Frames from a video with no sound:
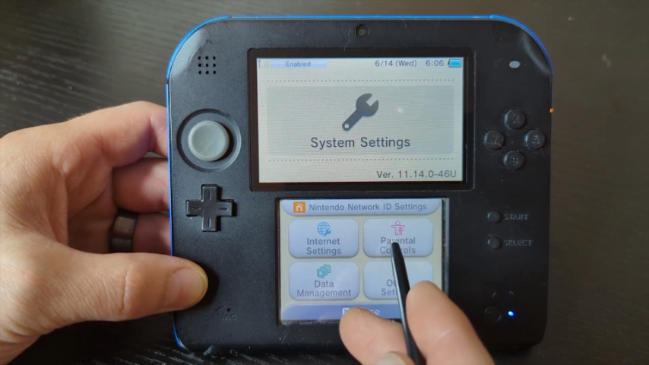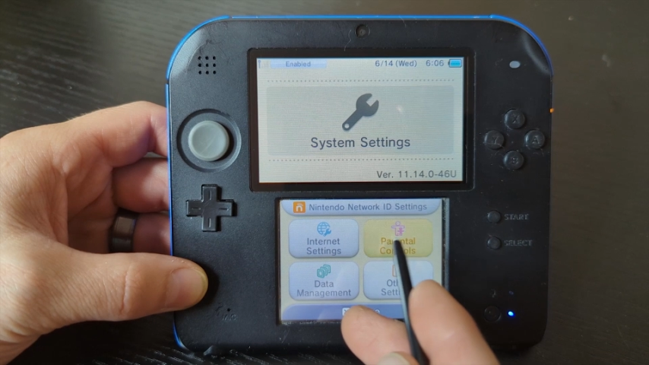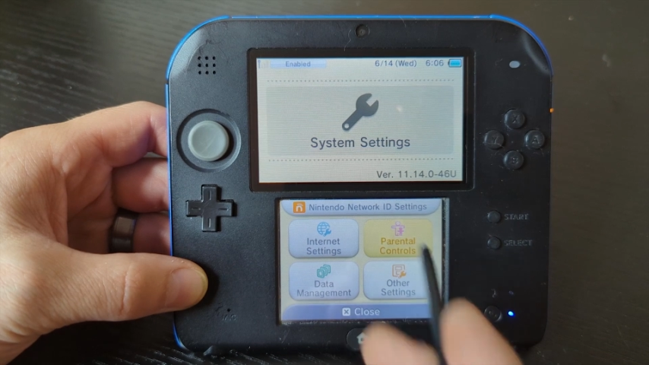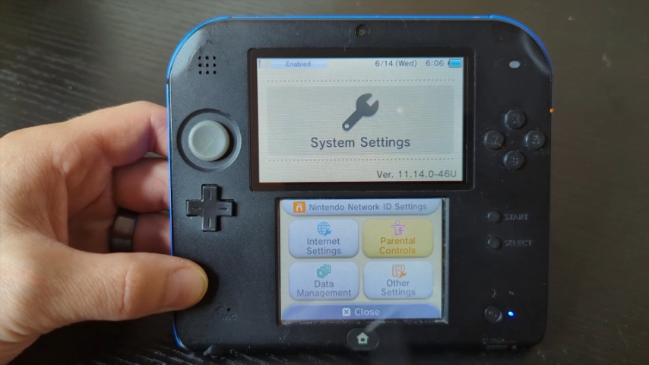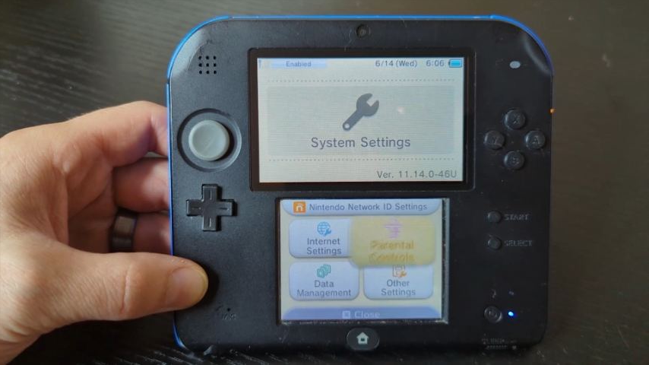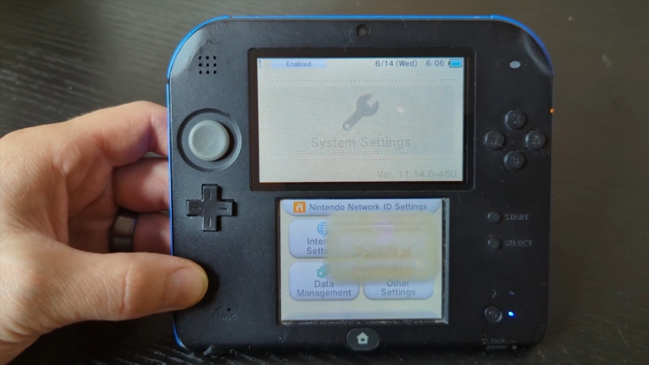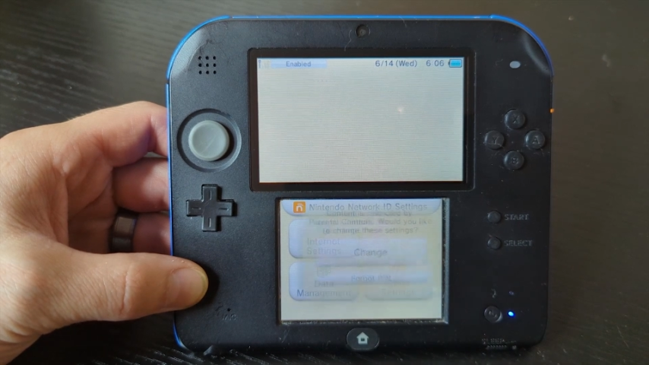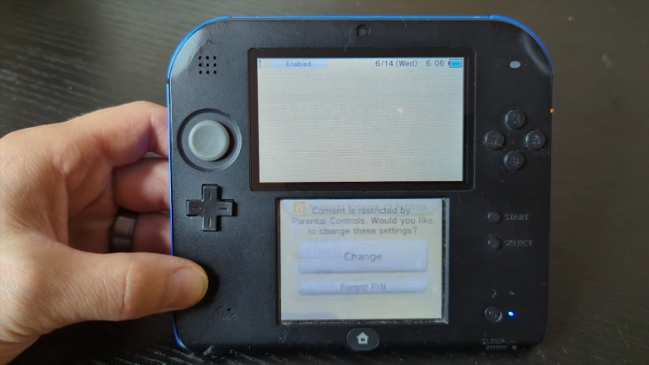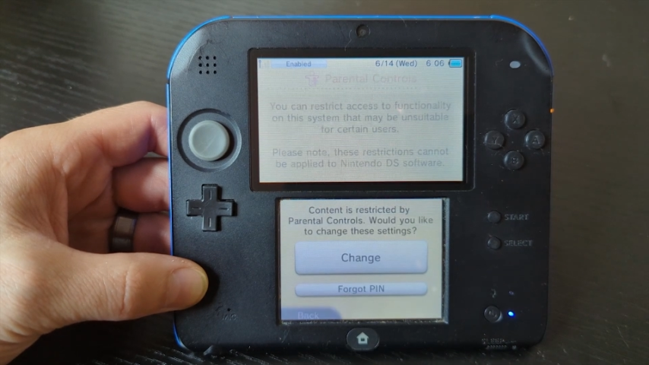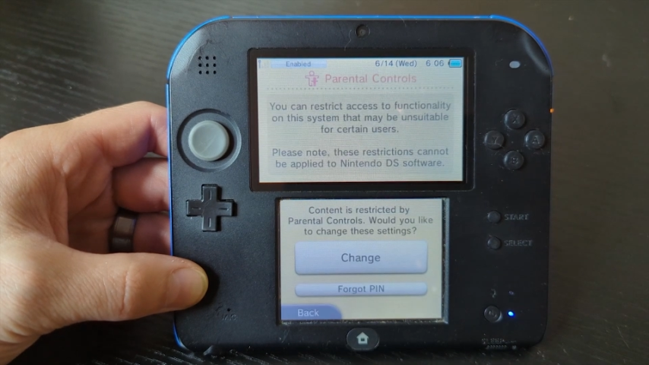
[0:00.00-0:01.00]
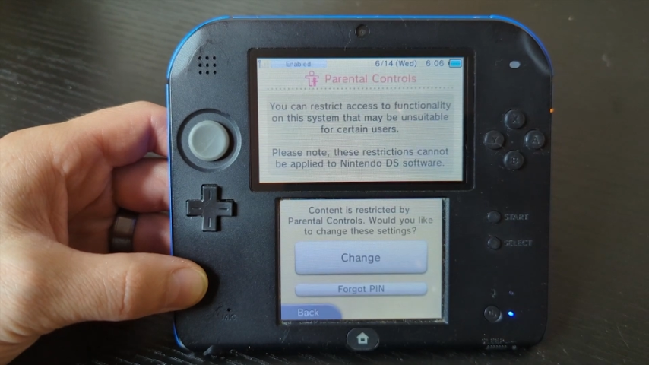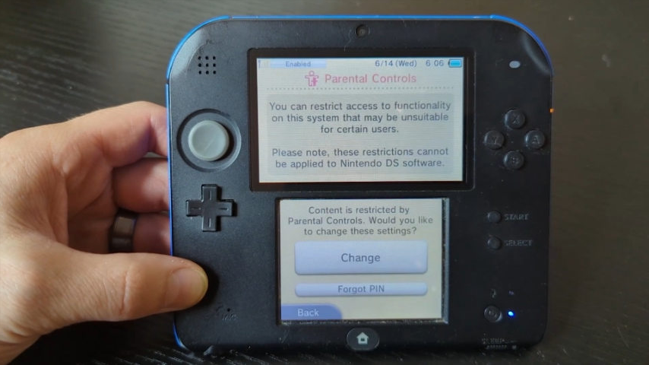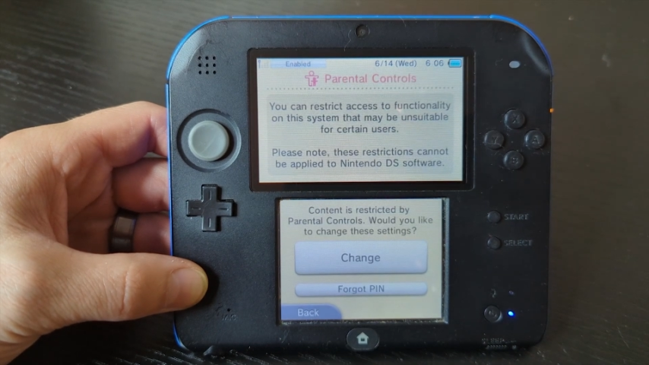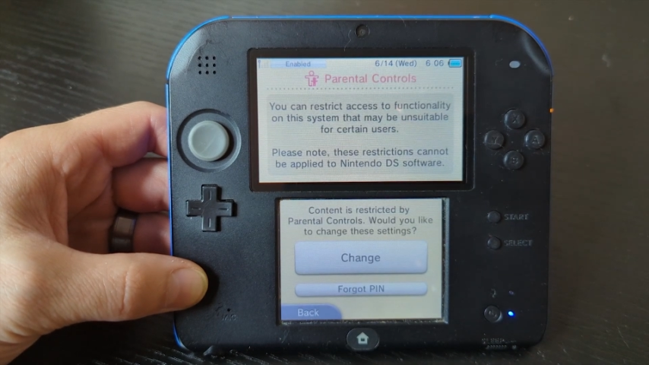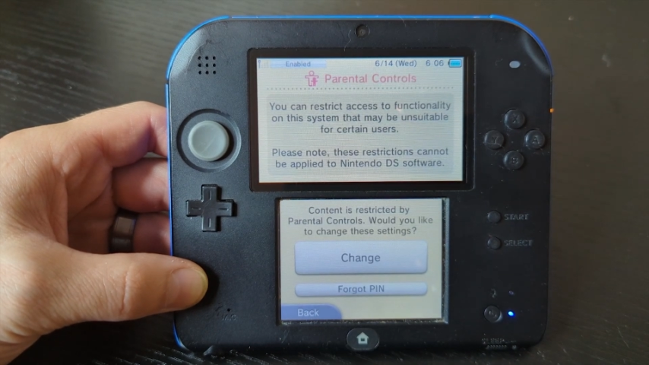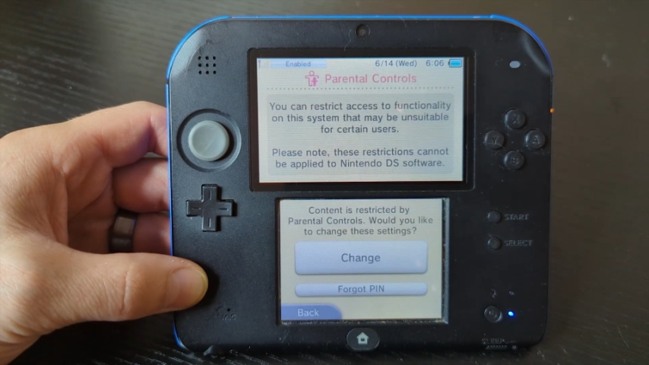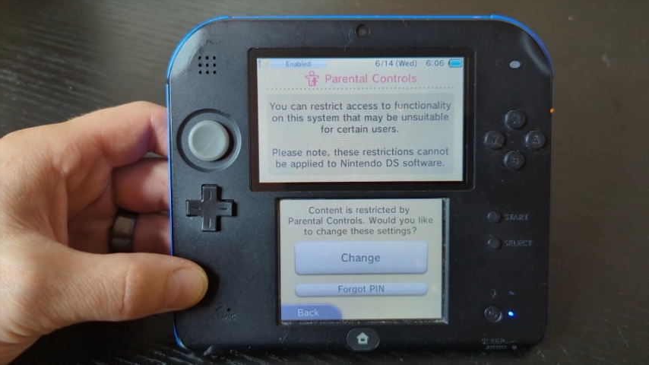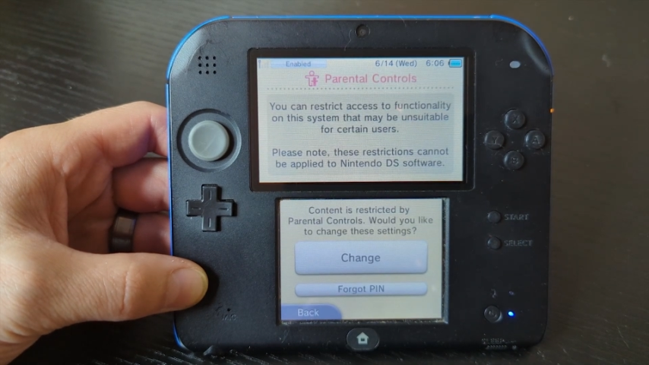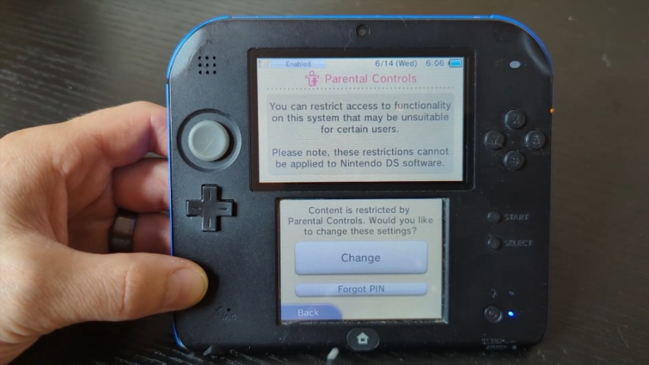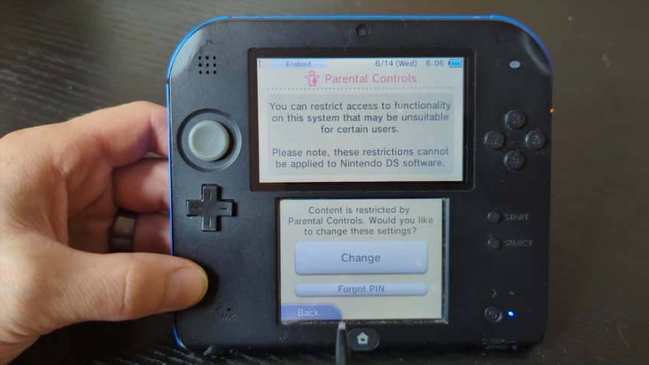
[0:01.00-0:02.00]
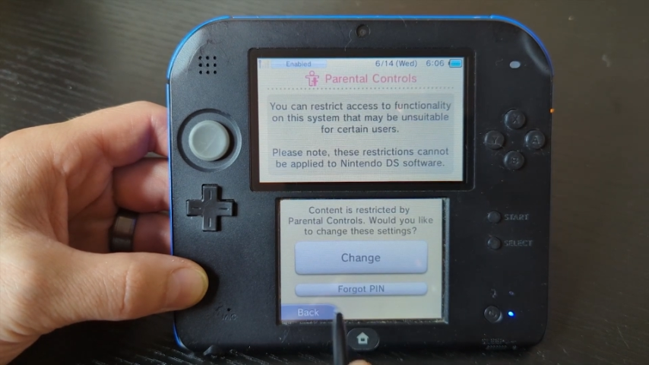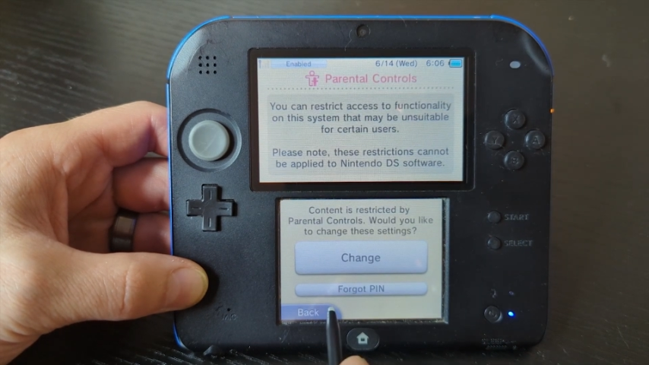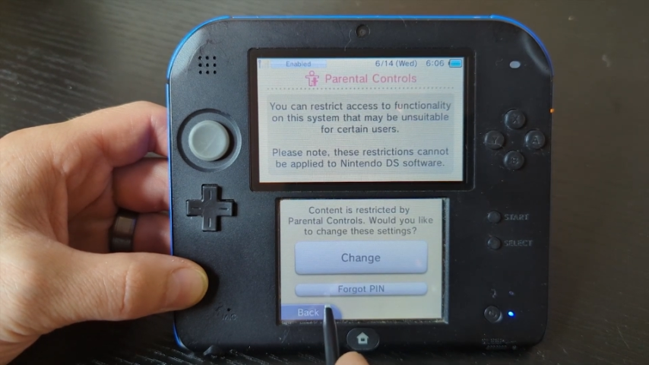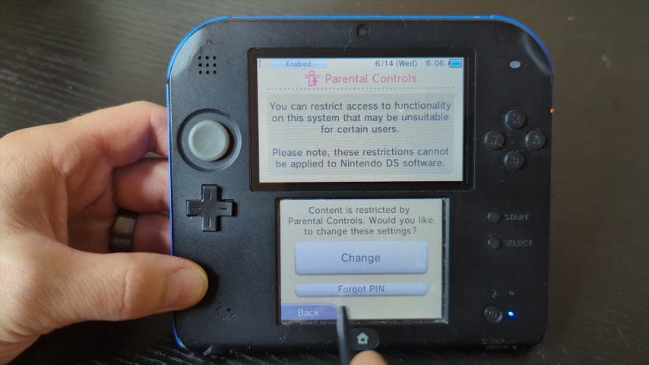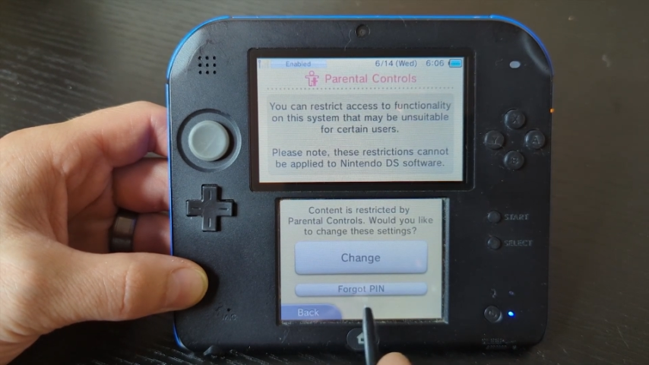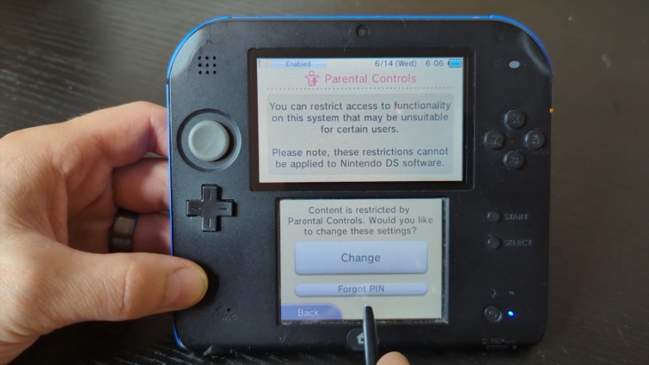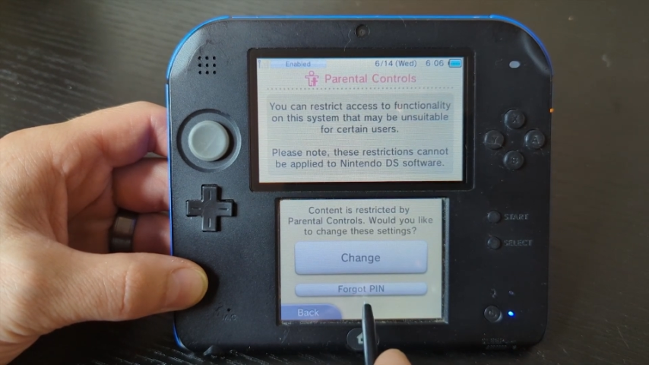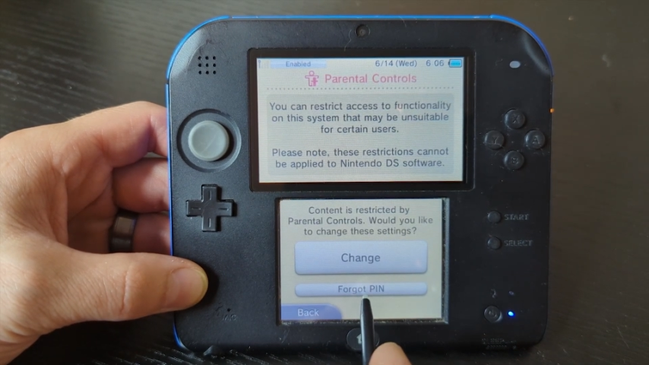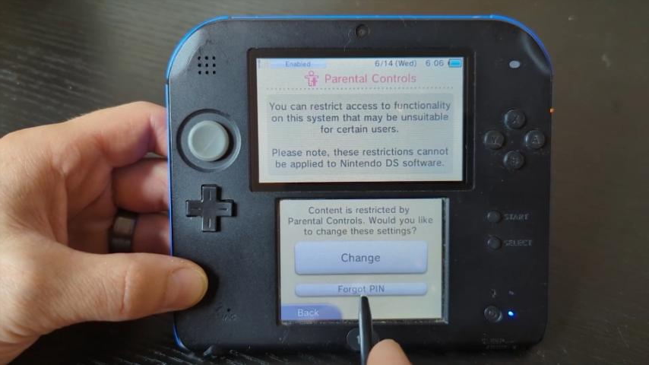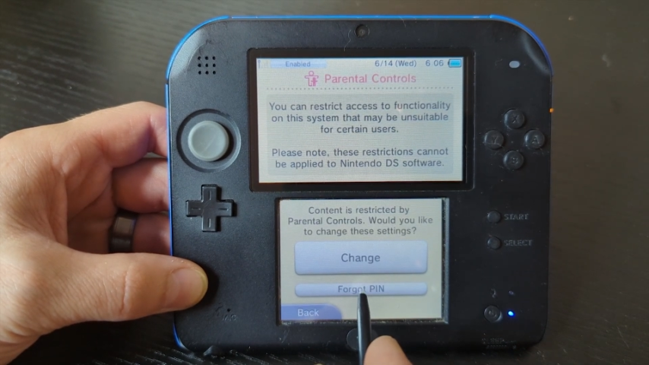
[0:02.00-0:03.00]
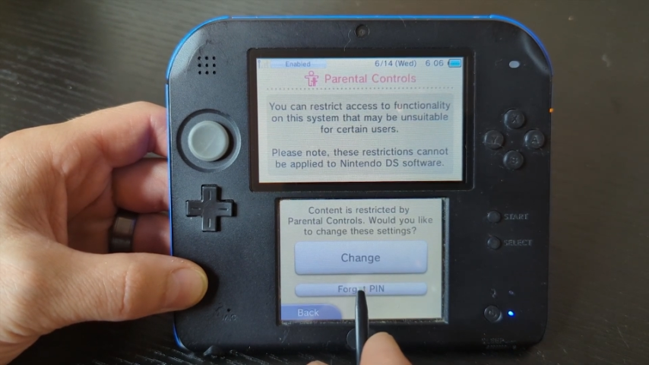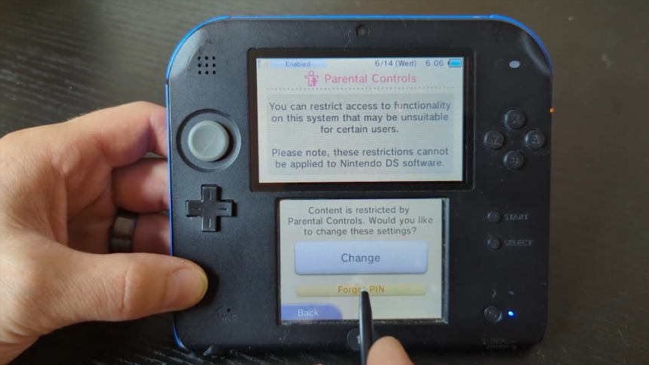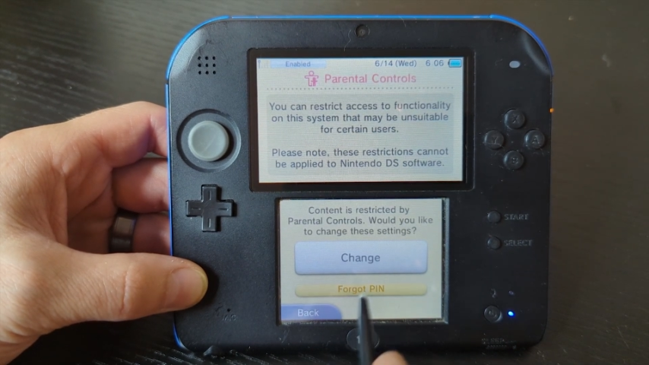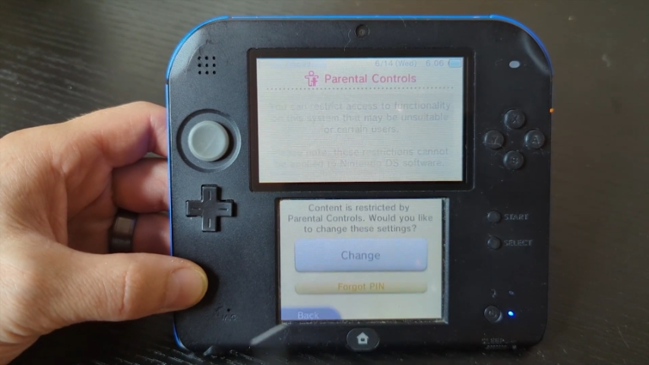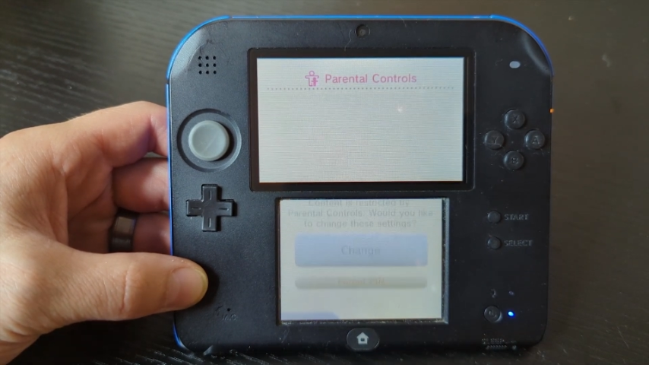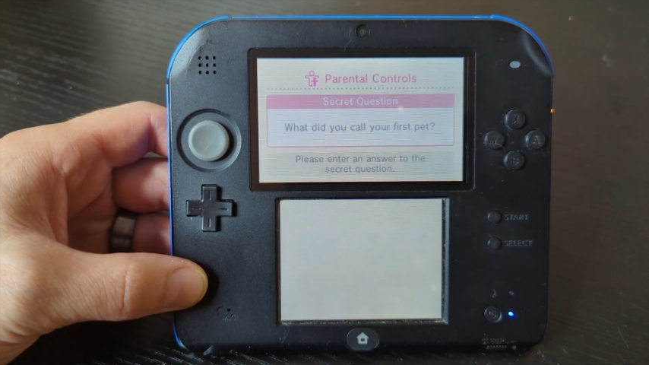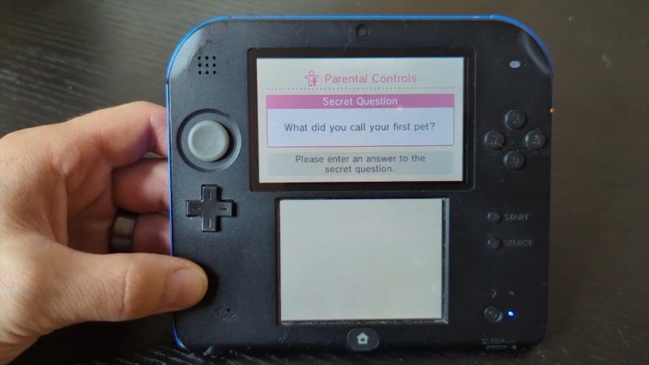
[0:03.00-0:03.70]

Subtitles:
Nobody's mouth can be seen.